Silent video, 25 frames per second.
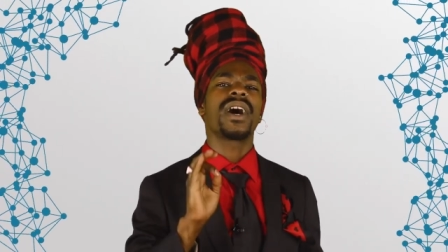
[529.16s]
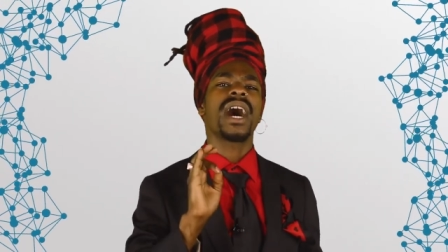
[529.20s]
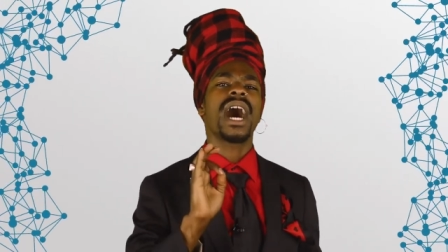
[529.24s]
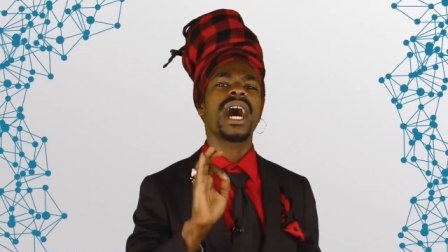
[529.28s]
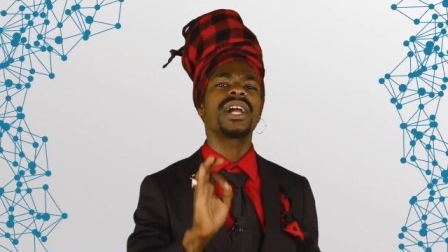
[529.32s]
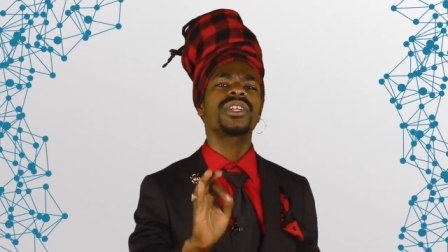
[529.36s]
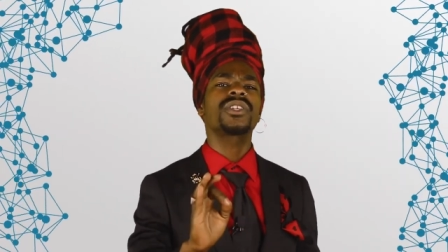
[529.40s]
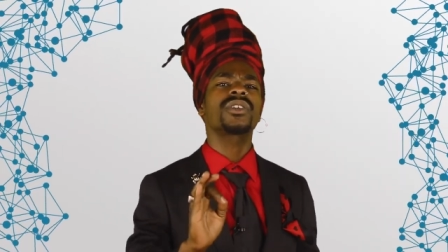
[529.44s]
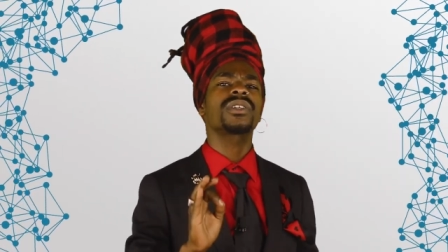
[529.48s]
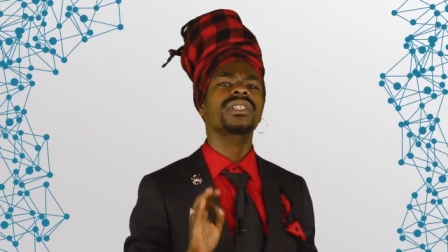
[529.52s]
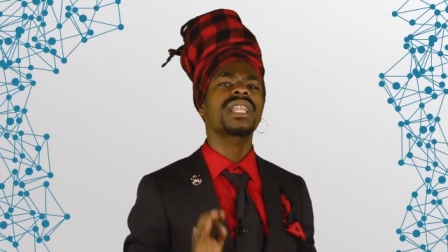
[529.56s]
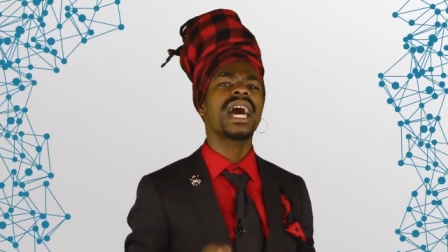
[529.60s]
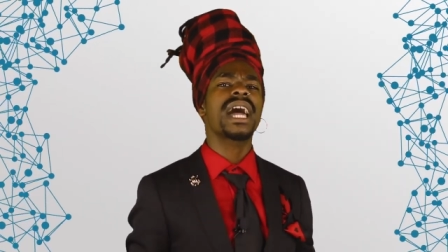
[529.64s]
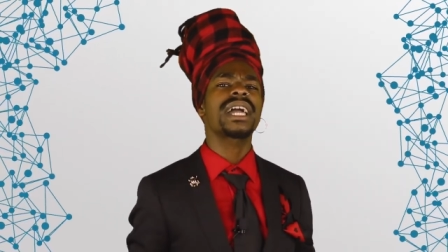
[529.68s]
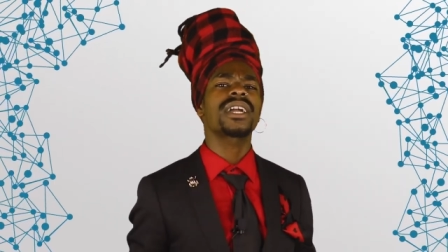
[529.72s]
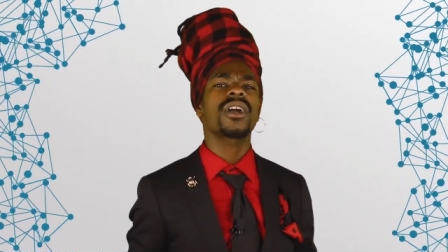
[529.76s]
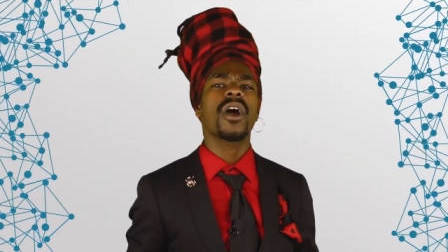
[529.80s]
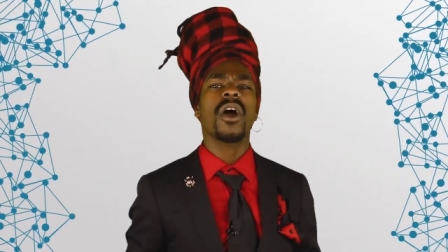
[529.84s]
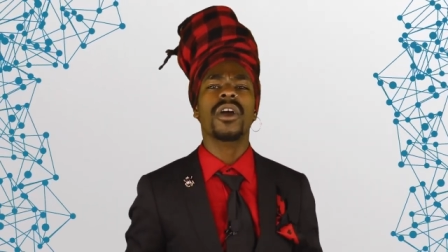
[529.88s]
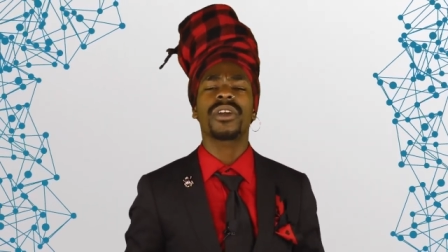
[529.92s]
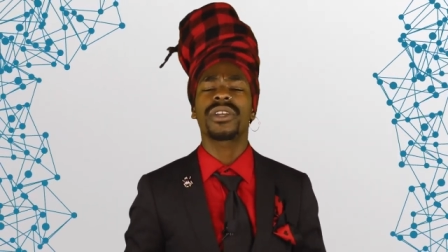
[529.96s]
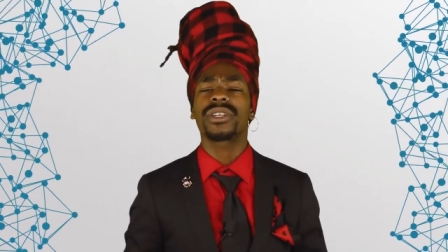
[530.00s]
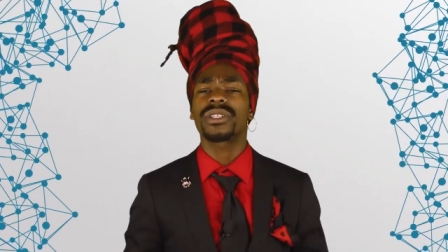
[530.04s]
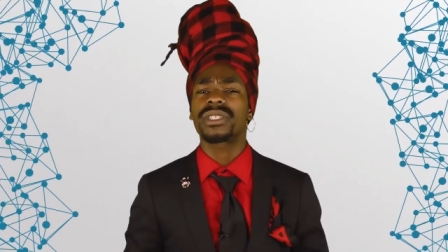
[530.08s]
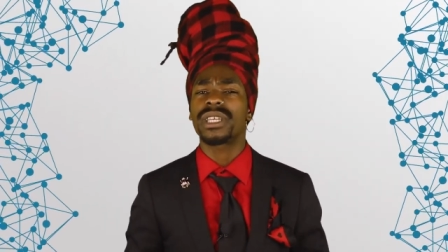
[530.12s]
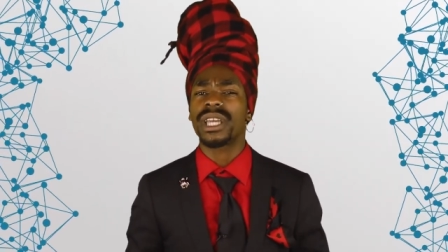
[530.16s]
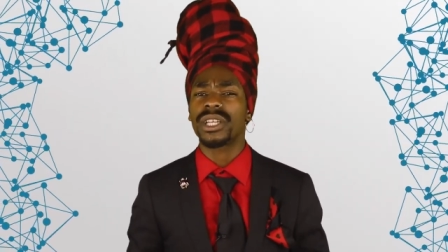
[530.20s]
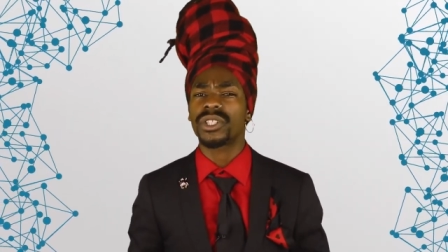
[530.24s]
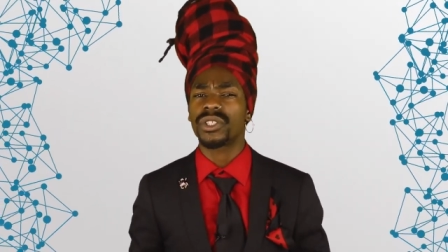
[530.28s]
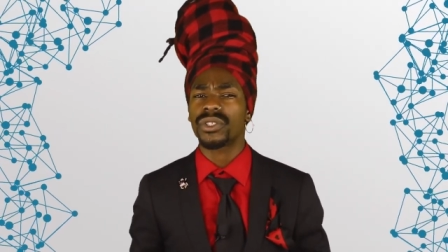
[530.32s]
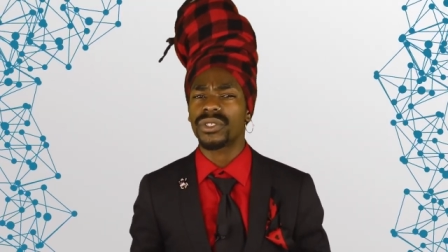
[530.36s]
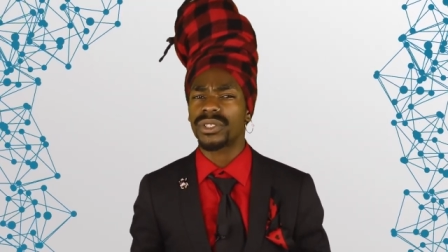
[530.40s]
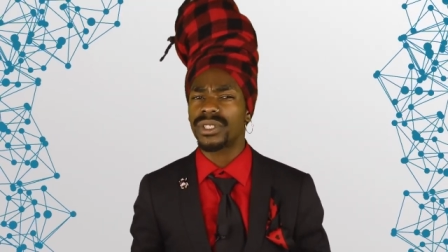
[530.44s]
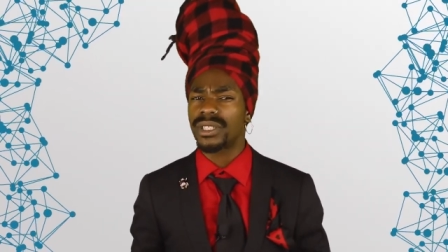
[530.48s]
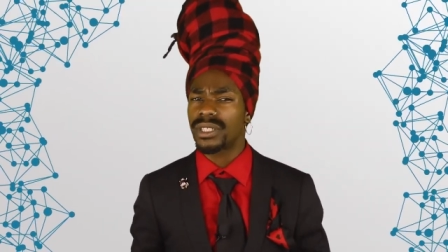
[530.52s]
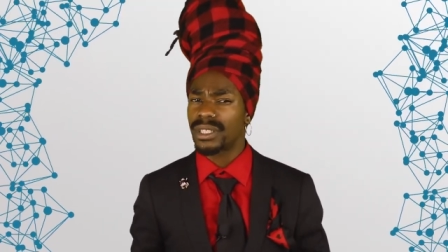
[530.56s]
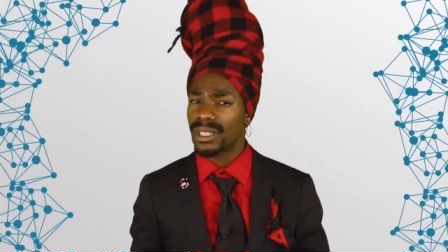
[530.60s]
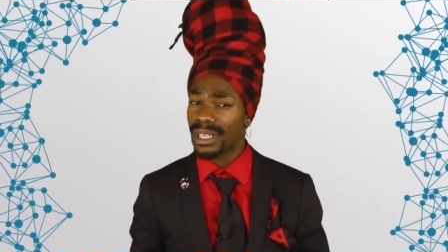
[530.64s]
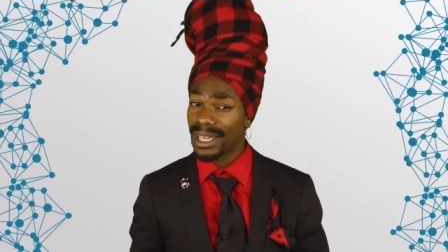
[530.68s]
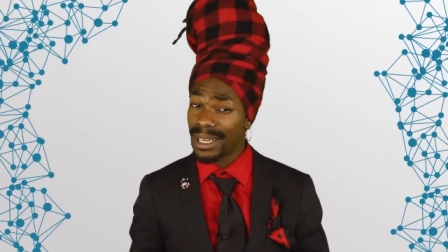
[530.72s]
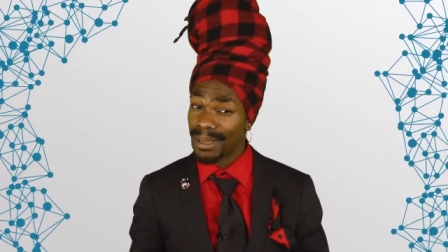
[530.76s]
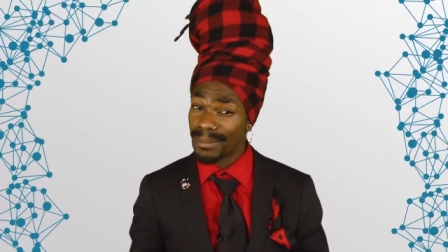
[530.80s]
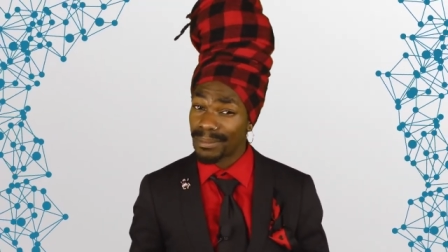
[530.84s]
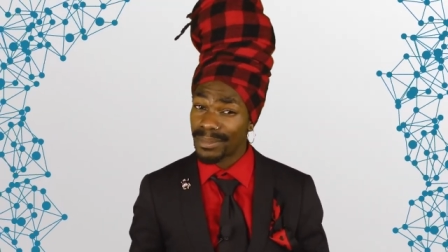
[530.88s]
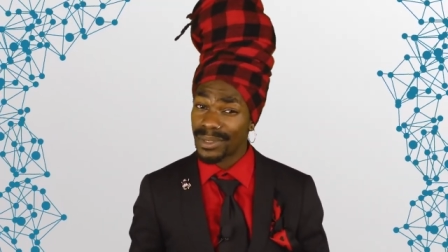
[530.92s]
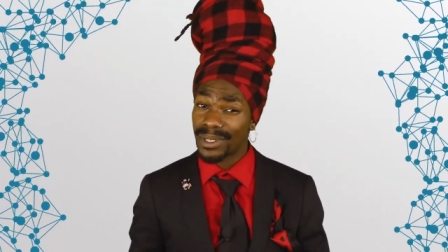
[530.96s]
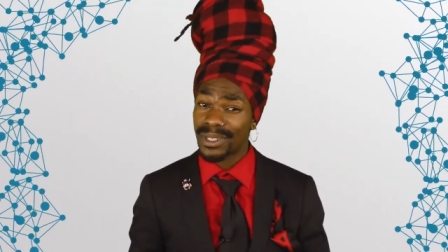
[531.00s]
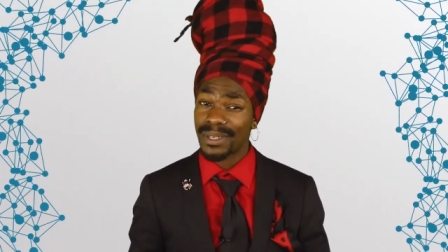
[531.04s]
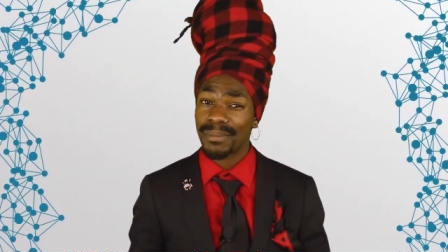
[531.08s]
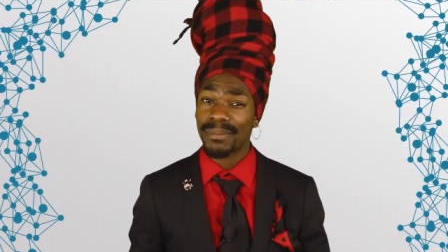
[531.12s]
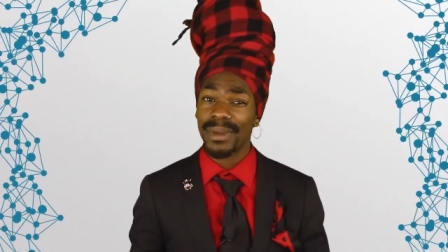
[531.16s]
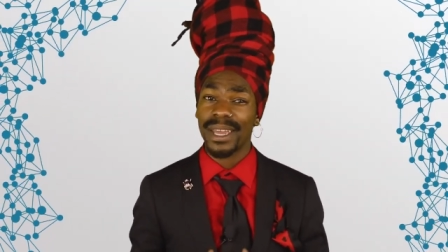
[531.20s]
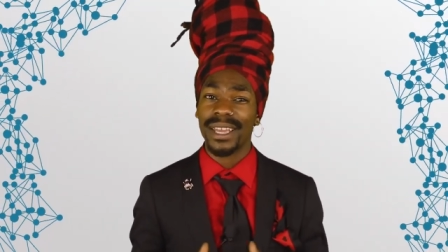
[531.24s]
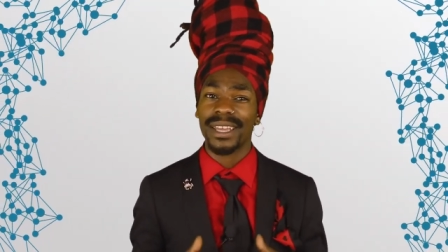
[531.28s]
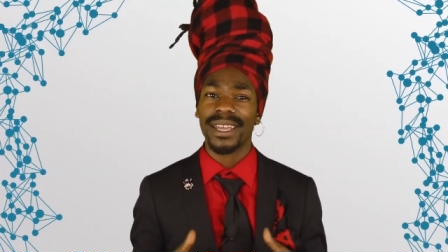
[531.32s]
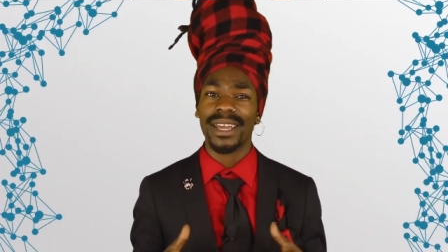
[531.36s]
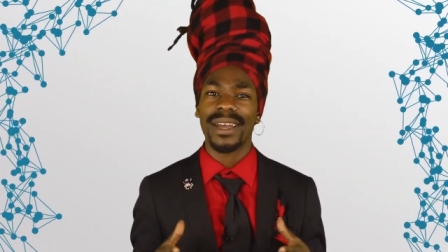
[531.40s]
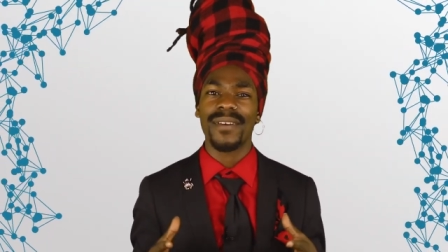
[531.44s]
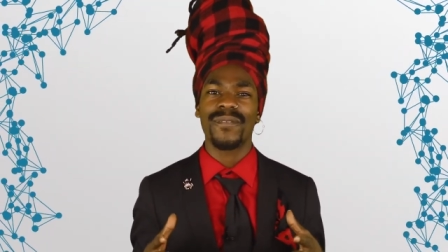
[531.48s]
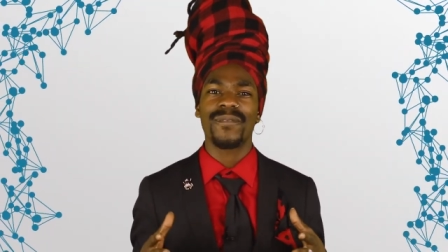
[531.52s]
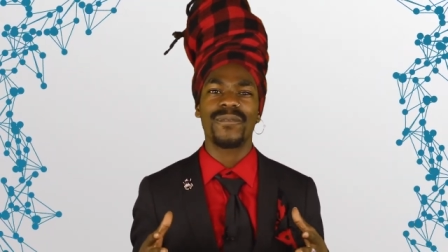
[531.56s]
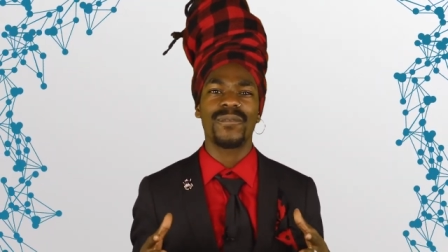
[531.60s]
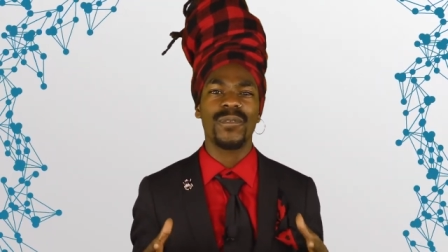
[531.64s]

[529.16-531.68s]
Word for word: the underlying architecture seems to make